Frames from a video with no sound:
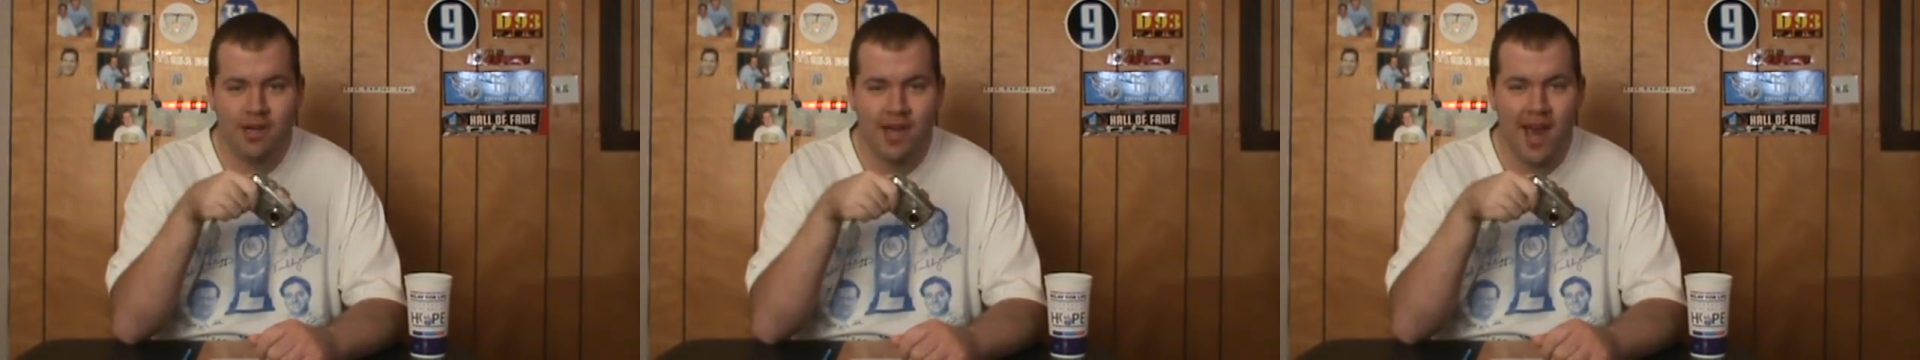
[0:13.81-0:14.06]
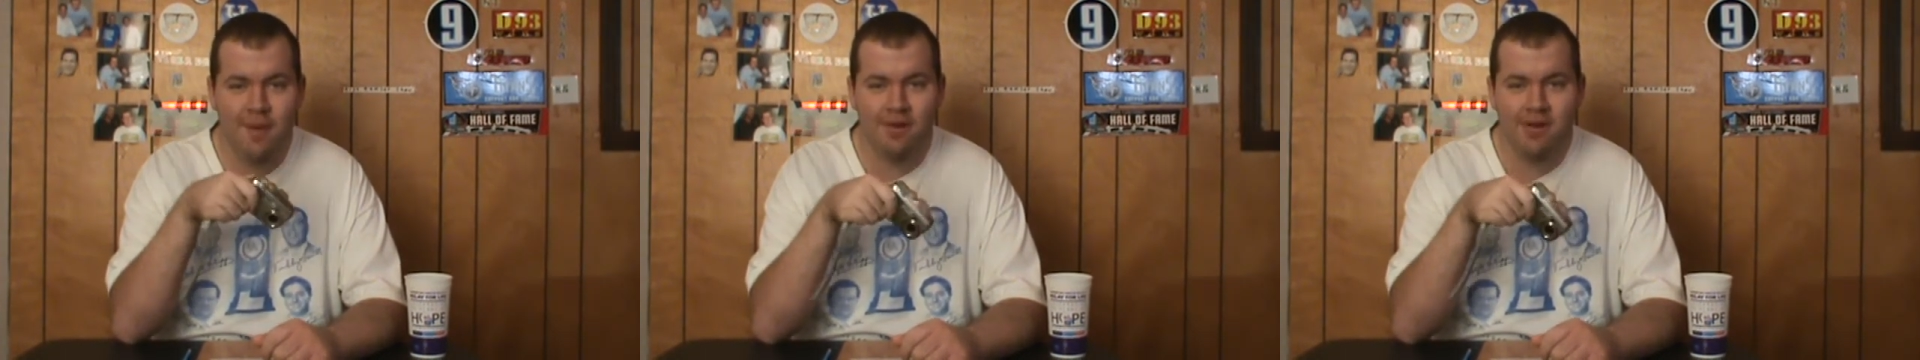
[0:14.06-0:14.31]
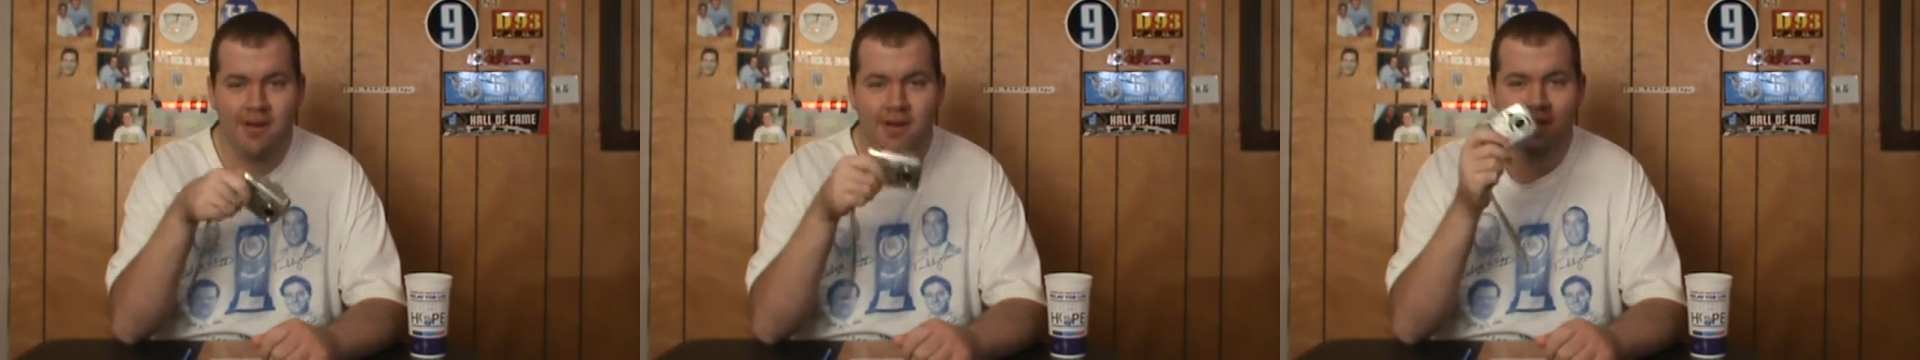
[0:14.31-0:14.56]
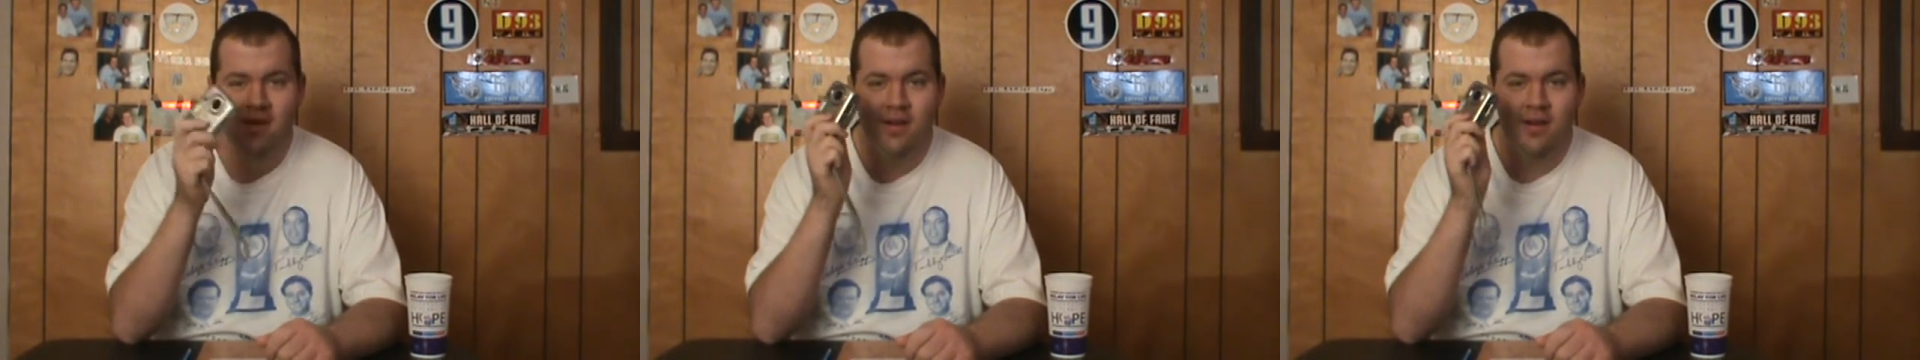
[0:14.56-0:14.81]
camera
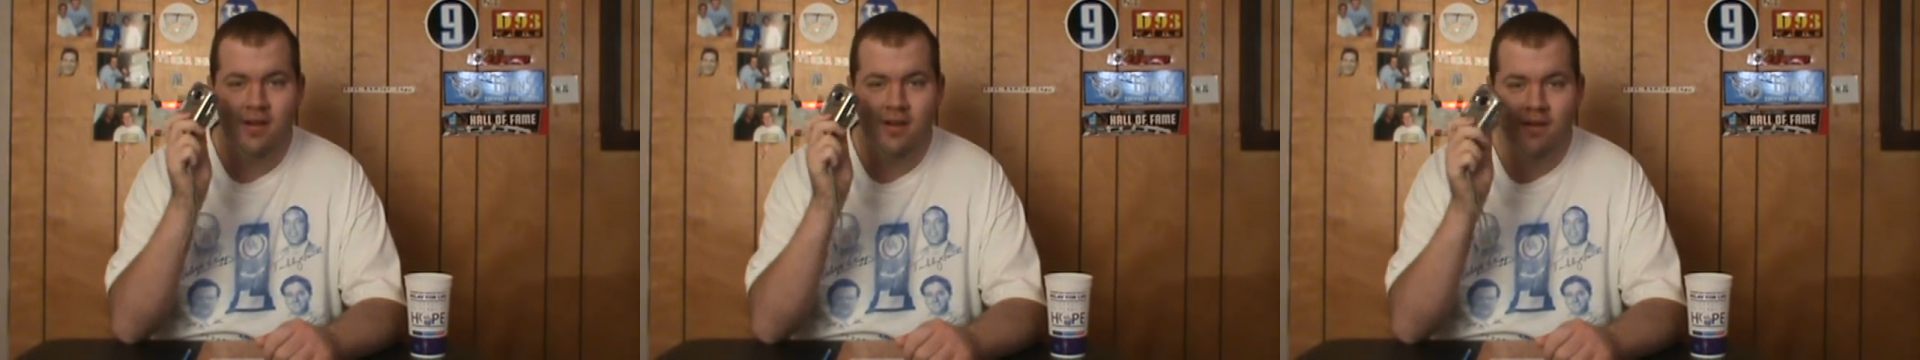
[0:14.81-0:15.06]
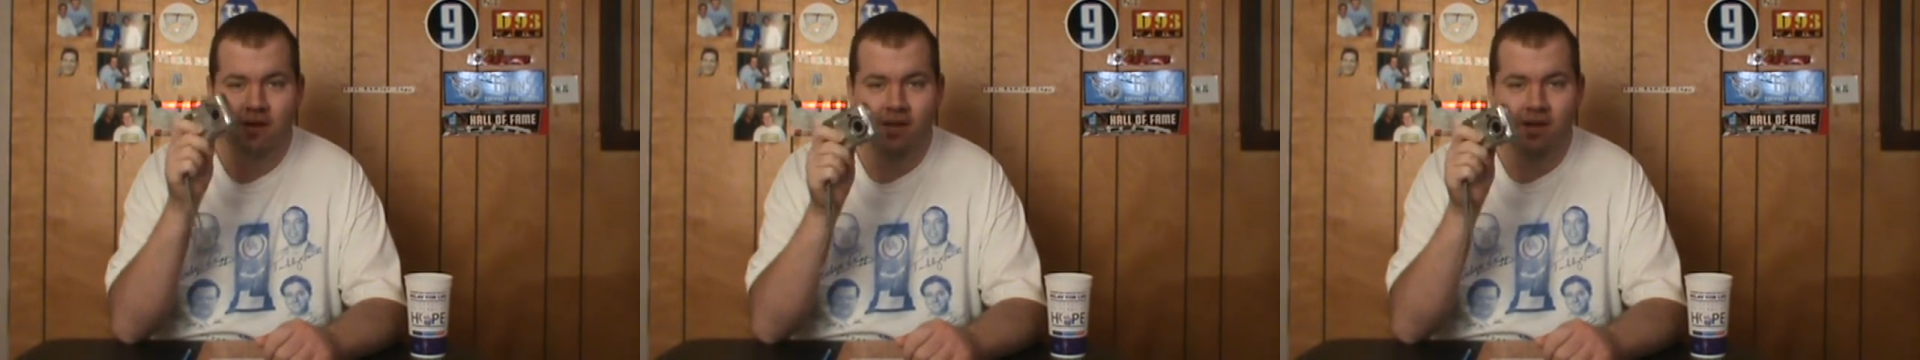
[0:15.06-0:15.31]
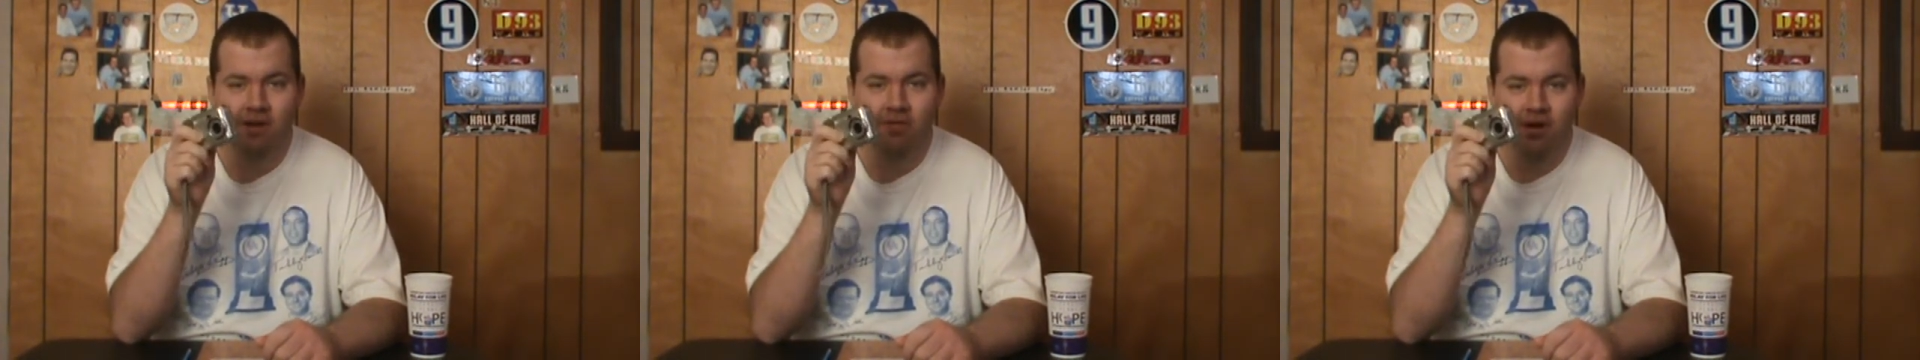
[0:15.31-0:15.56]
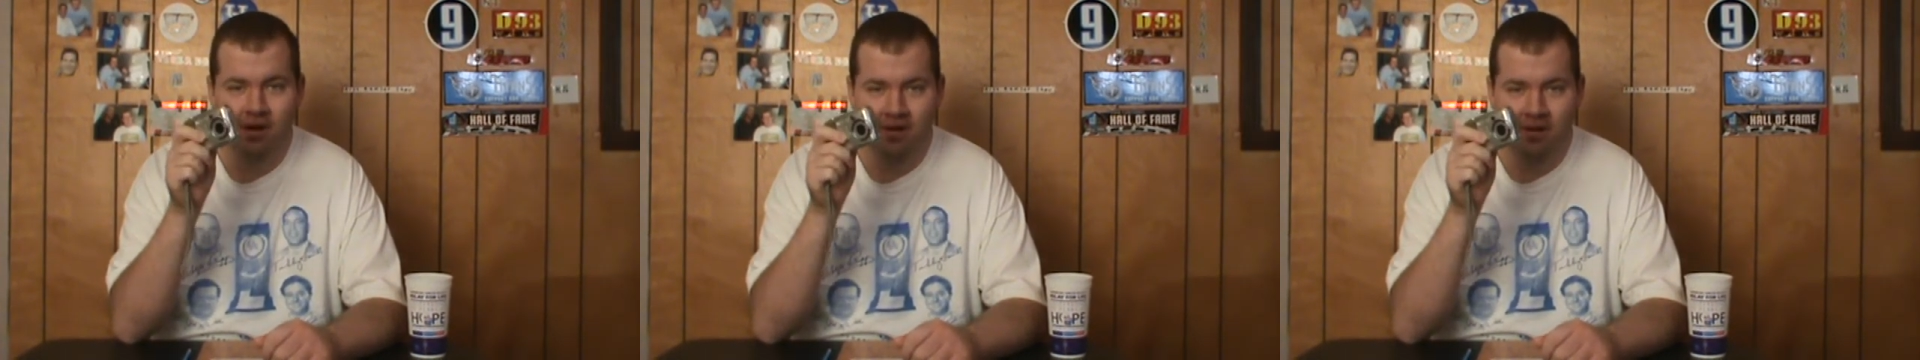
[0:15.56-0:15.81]
to the new
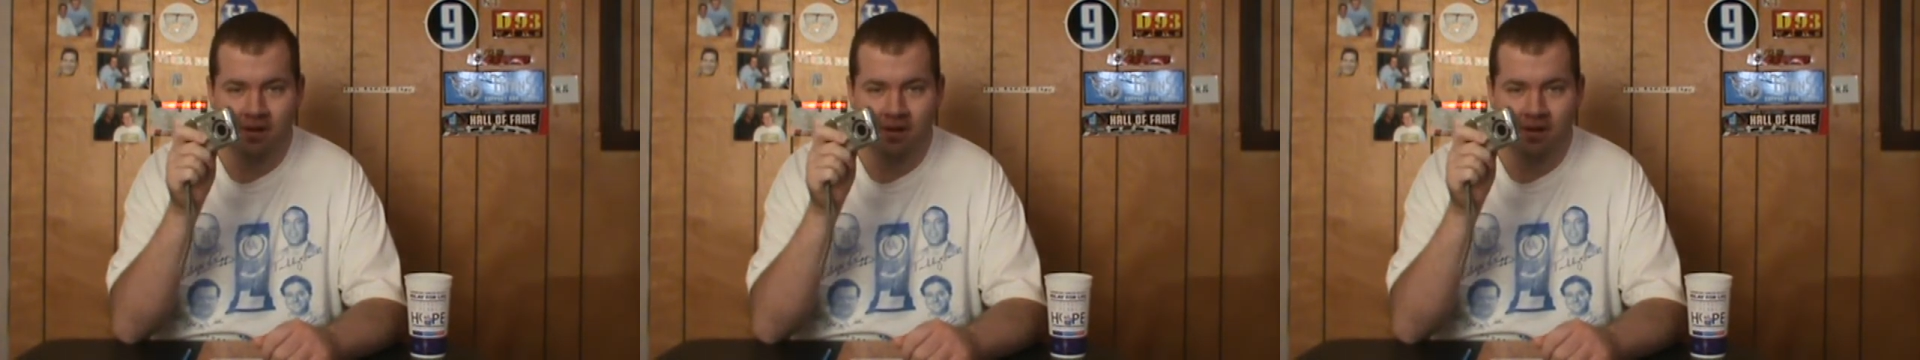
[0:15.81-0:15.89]
one.